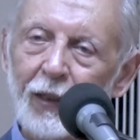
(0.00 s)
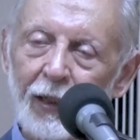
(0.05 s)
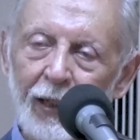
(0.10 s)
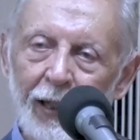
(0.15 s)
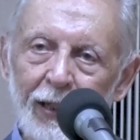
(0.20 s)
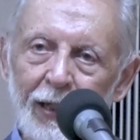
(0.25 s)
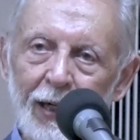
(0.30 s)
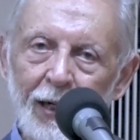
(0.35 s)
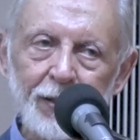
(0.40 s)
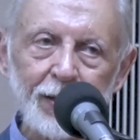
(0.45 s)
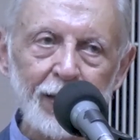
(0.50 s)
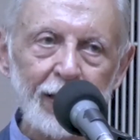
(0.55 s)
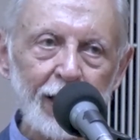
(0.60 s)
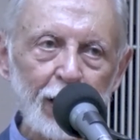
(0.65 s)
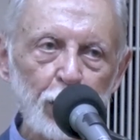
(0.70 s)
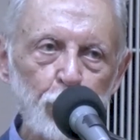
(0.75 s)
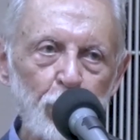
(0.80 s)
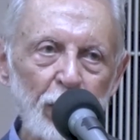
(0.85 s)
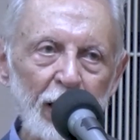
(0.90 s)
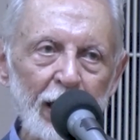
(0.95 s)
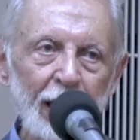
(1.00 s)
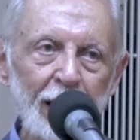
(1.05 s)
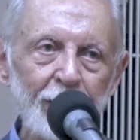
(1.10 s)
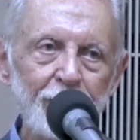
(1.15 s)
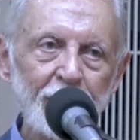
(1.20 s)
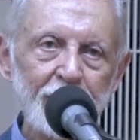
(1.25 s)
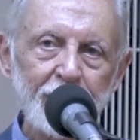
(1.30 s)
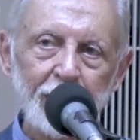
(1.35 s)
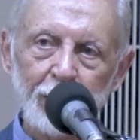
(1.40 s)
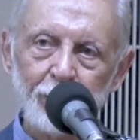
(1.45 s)
like asanas,
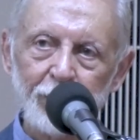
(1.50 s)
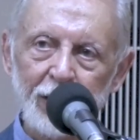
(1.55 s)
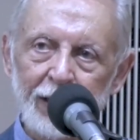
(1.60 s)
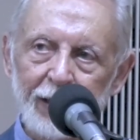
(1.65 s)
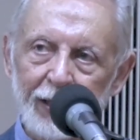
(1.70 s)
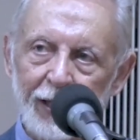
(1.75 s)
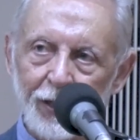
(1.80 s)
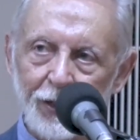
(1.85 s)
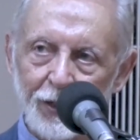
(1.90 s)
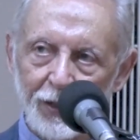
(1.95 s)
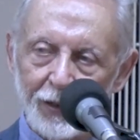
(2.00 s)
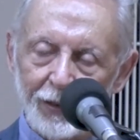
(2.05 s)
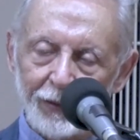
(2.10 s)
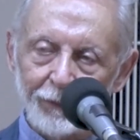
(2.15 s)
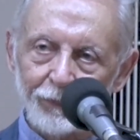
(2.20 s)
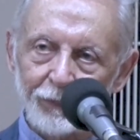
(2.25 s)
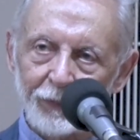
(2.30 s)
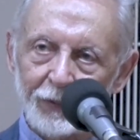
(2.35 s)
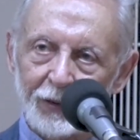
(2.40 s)
pranayamas, and meditation,